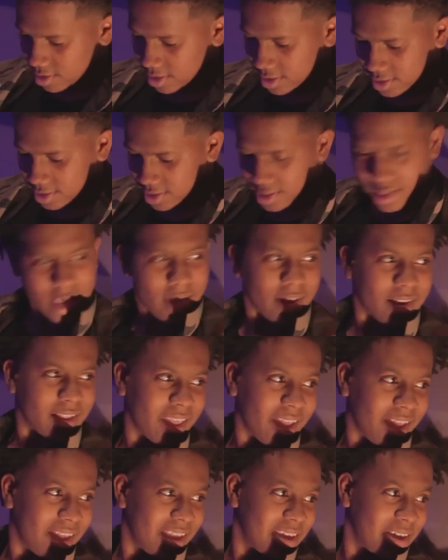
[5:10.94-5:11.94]
it just kind of
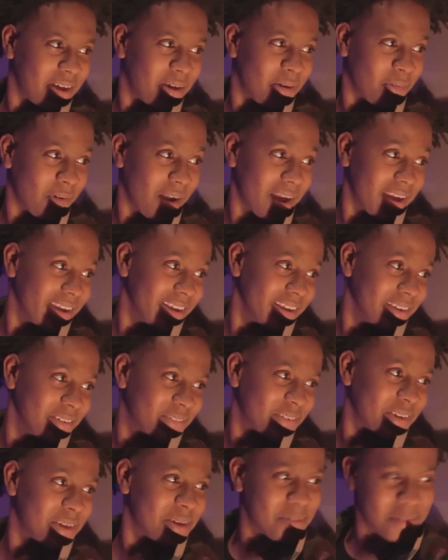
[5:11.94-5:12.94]
can't go right, you
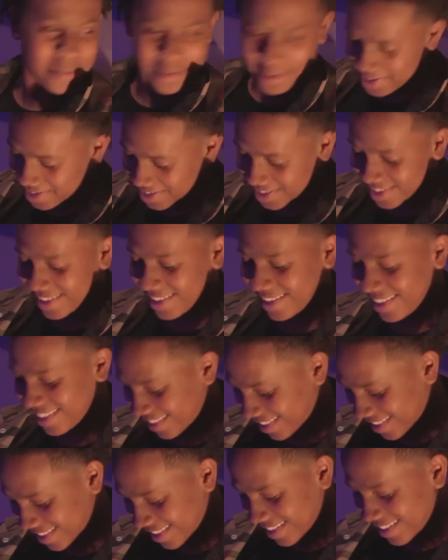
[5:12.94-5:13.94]
feel me?
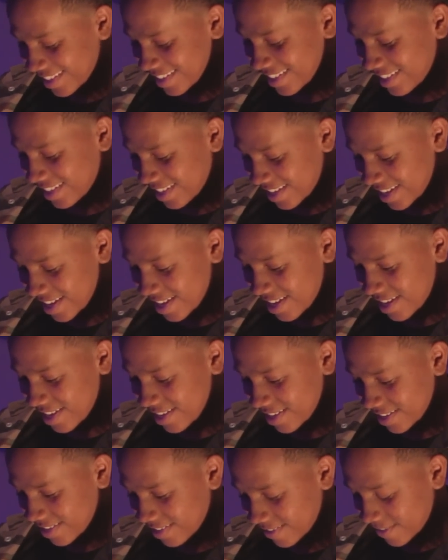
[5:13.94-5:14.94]

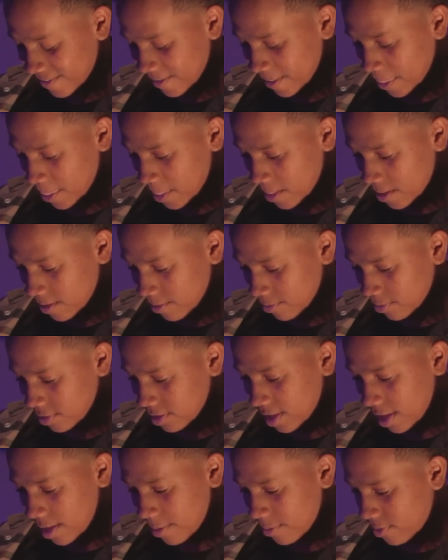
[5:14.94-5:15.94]
Yeah. But
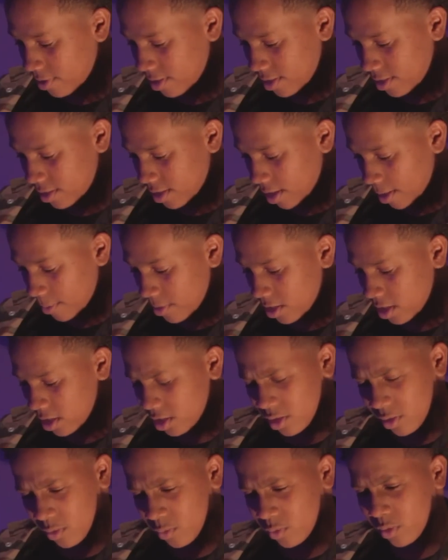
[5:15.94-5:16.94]
they be, I
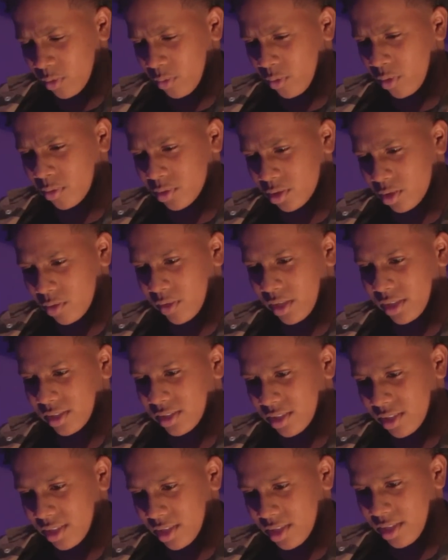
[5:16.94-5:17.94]
mean, what was the
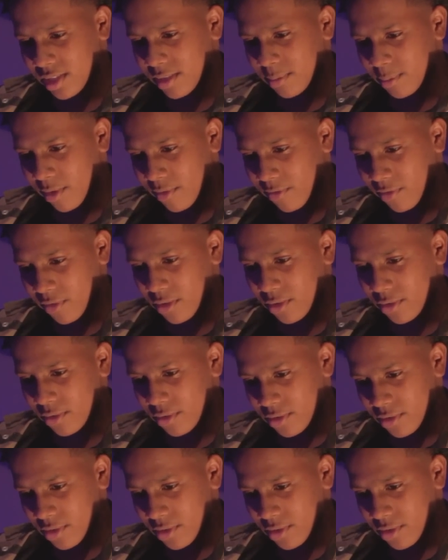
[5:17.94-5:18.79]
question again? My fault.